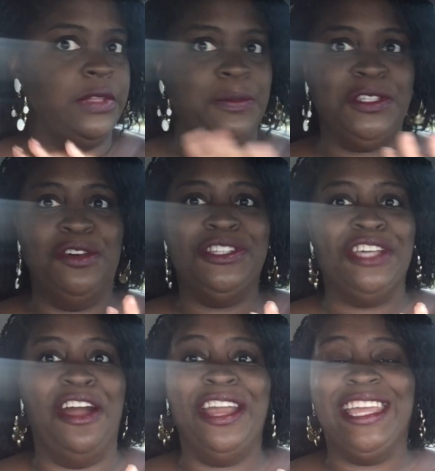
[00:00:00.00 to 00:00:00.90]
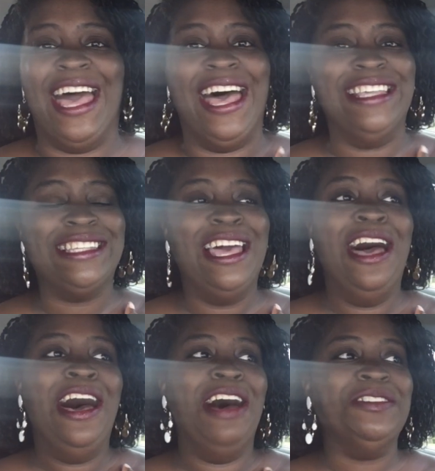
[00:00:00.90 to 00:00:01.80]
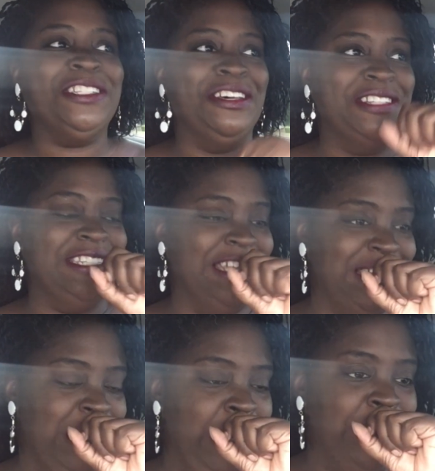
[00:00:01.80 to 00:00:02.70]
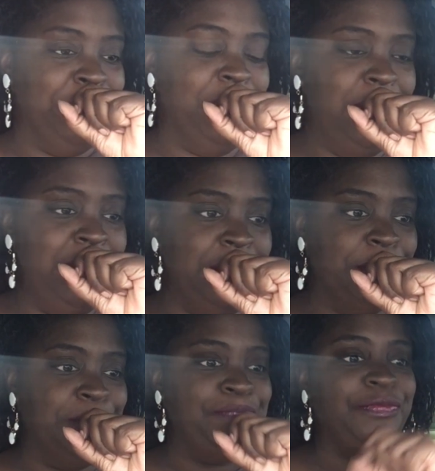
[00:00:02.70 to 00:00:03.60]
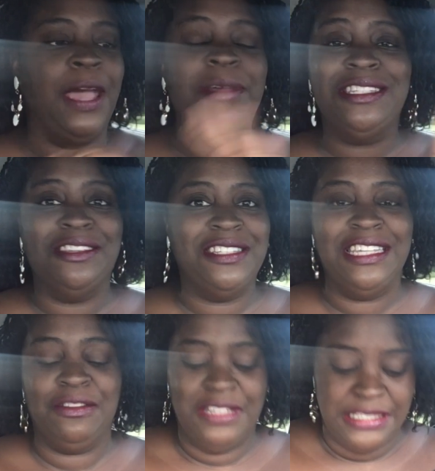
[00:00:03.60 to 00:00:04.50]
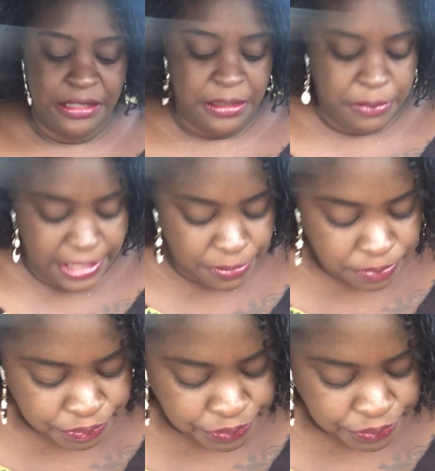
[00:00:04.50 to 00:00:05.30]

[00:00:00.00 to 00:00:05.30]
I'm so sorry guys, I'm so sick. I've been so sick recently, but